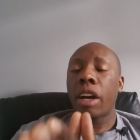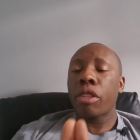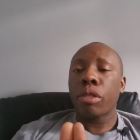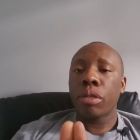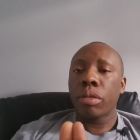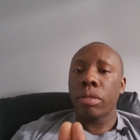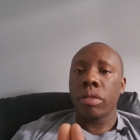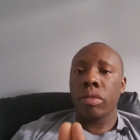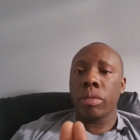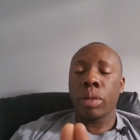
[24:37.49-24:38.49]
other
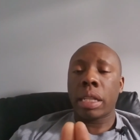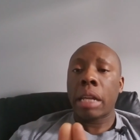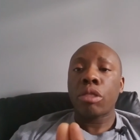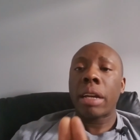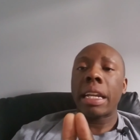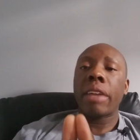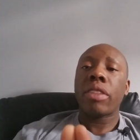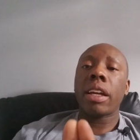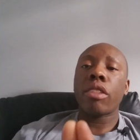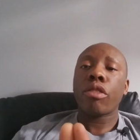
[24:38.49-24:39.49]
without trying to
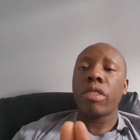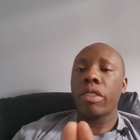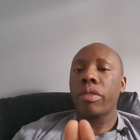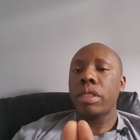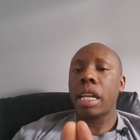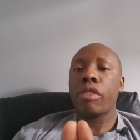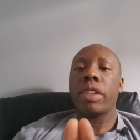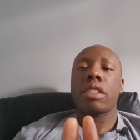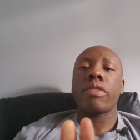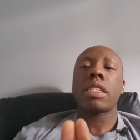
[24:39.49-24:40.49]
have the other
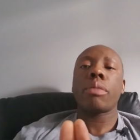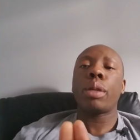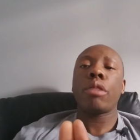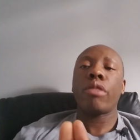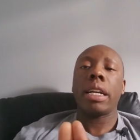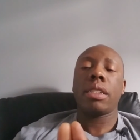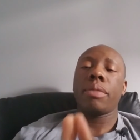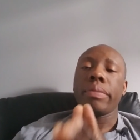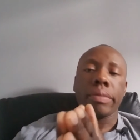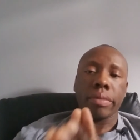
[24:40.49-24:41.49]
sacrifice the rest of the Bill of Rights,